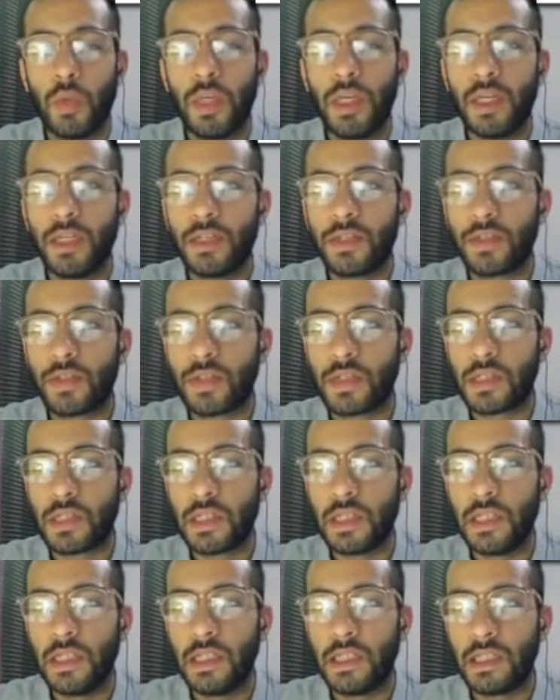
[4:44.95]
We can
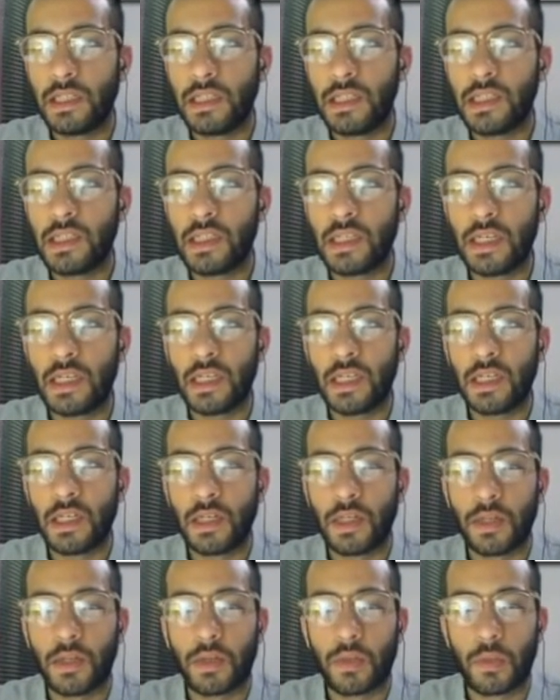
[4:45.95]
translate this in
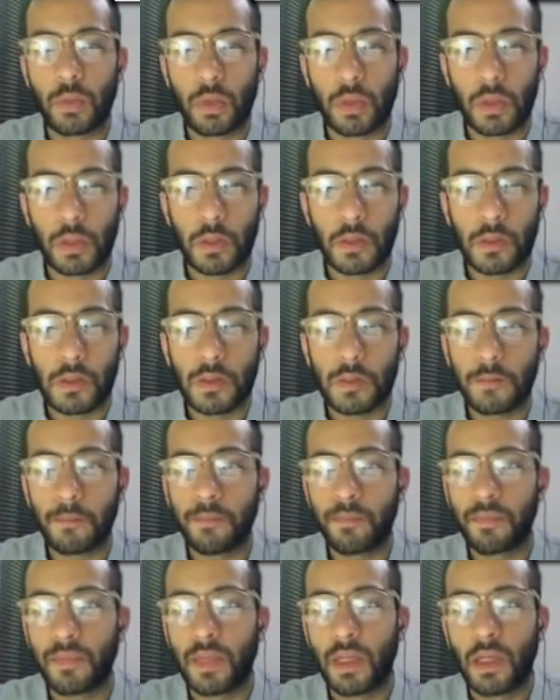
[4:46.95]
another words.
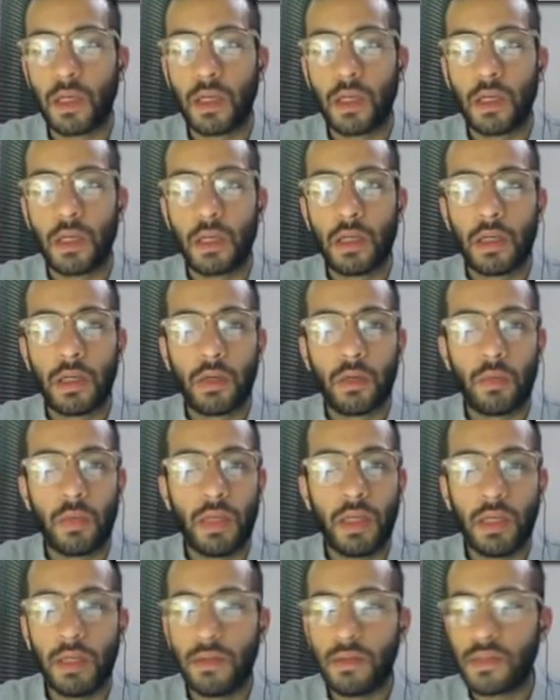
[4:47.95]

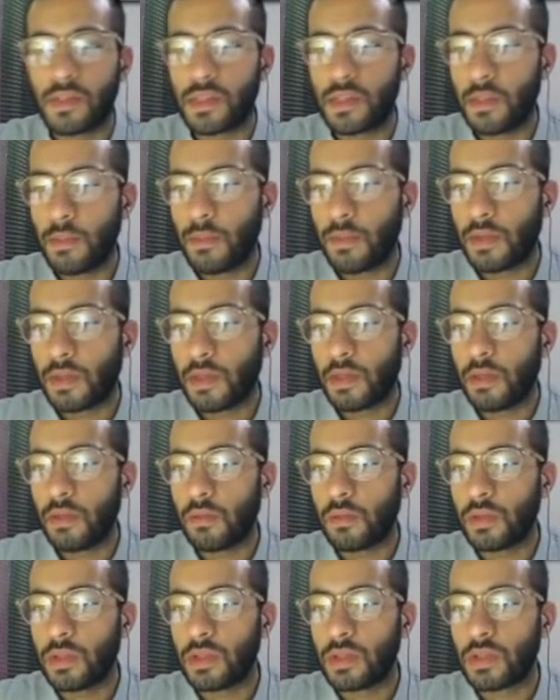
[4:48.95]
We have
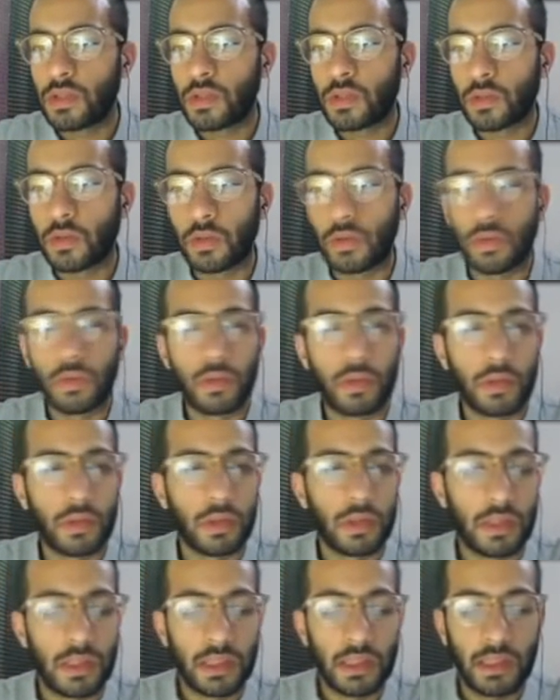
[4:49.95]
something which is called
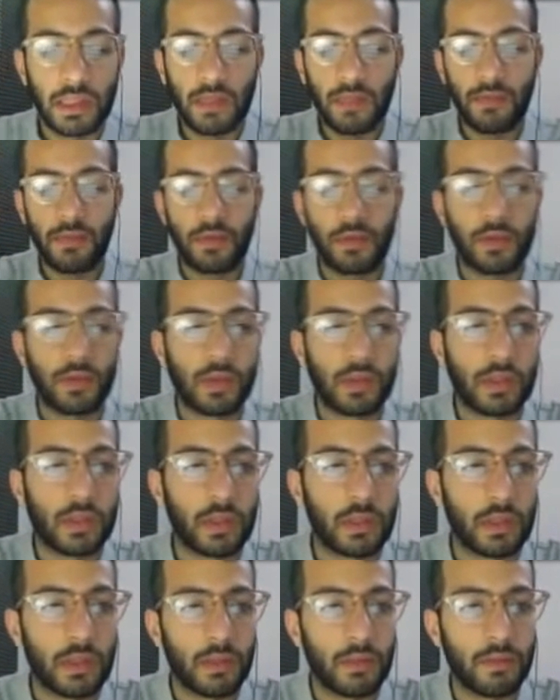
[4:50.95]
the
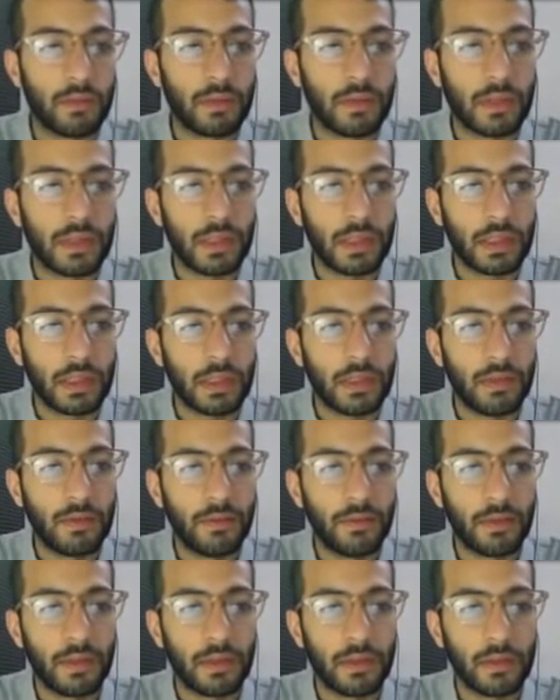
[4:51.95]
significance level.
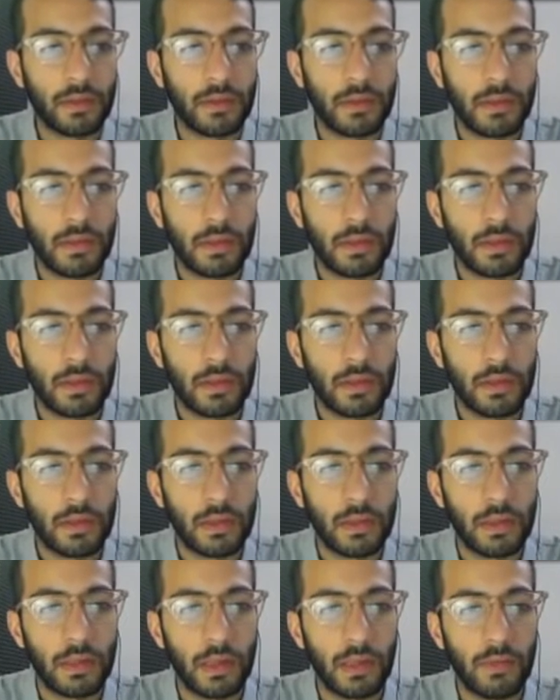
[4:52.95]
Significance
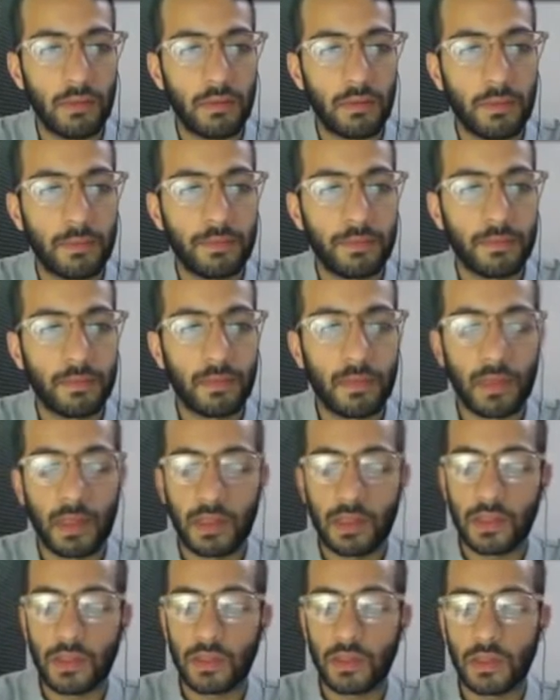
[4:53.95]
level.
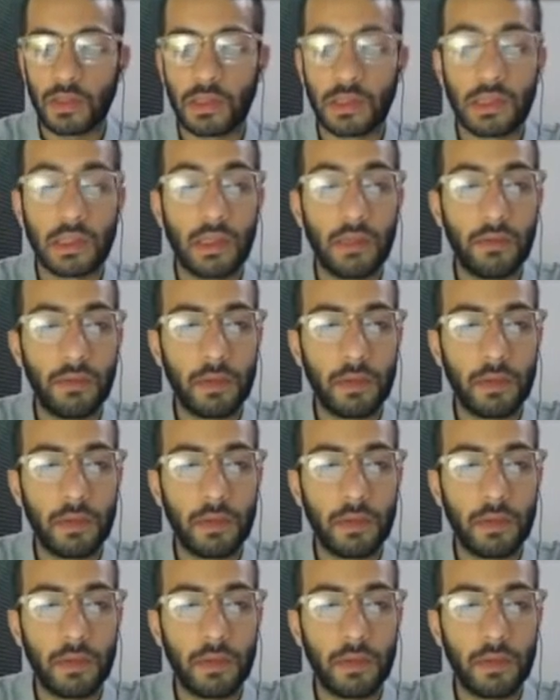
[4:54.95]
So the